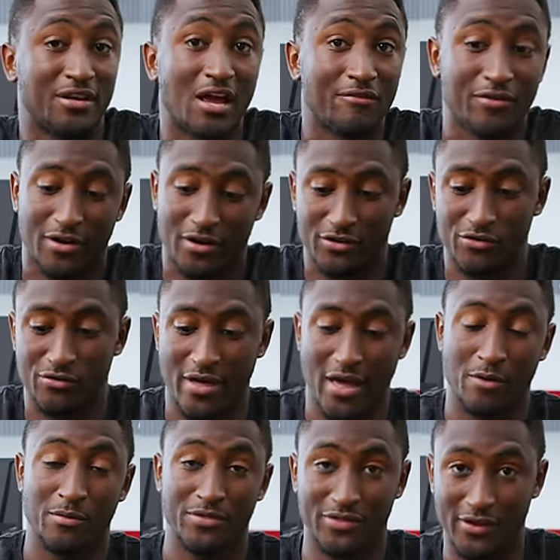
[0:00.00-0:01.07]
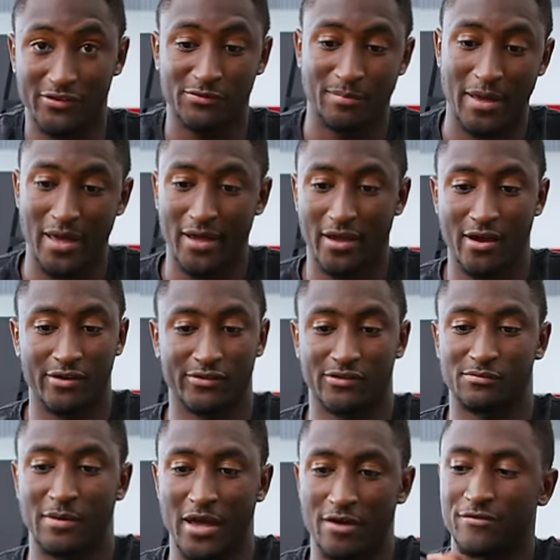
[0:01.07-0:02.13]
never gonna do that with this bag because
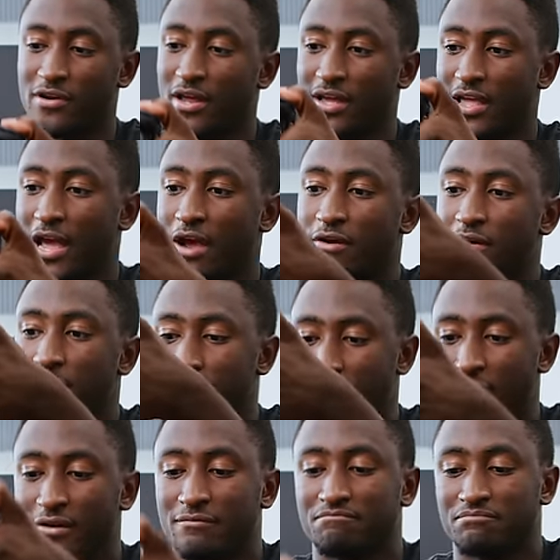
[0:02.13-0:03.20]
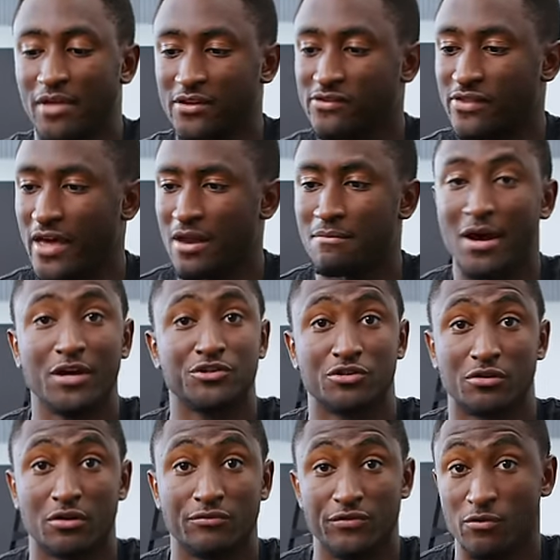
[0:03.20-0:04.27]
it's my everyday carry, but it's that
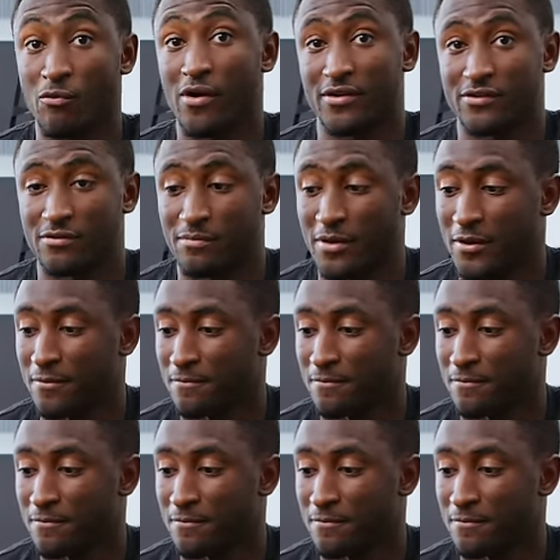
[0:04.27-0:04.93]
modular if you want it to be.